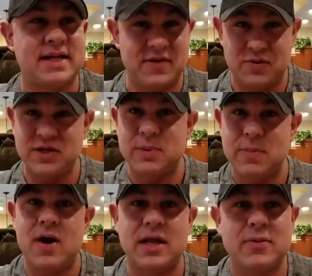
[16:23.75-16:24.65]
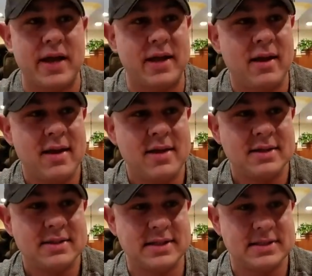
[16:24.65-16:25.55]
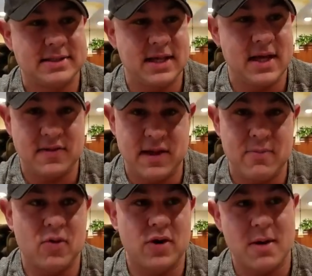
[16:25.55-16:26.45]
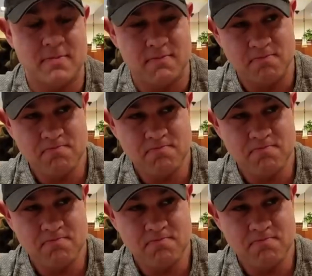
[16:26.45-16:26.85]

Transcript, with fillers: I've increased my body weight since the, the Emerald Cup.